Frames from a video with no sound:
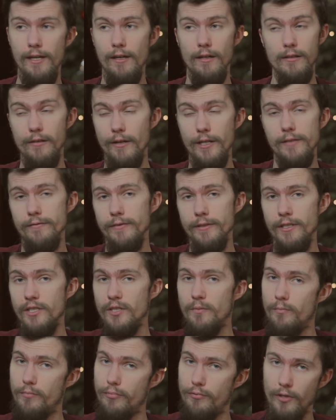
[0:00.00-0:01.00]
A lot of it
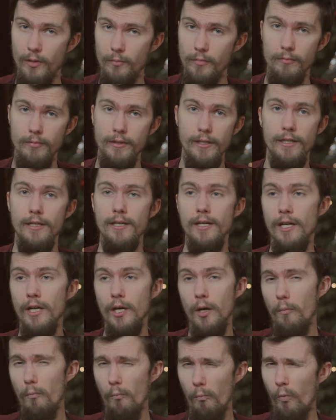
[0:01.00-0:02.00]
is probably
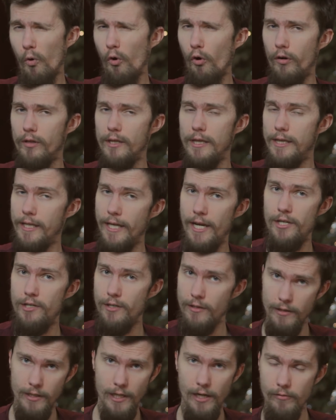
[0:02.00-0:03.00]
more
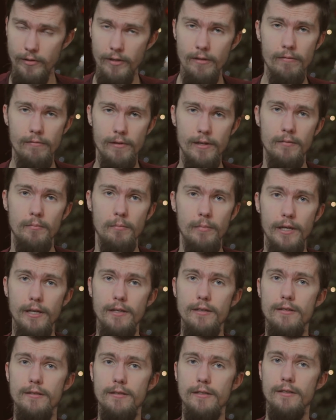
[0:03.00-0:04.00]
legendary than
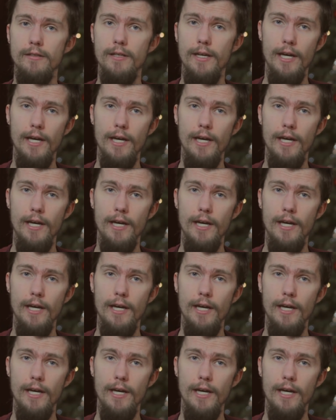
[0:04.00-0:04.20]
based in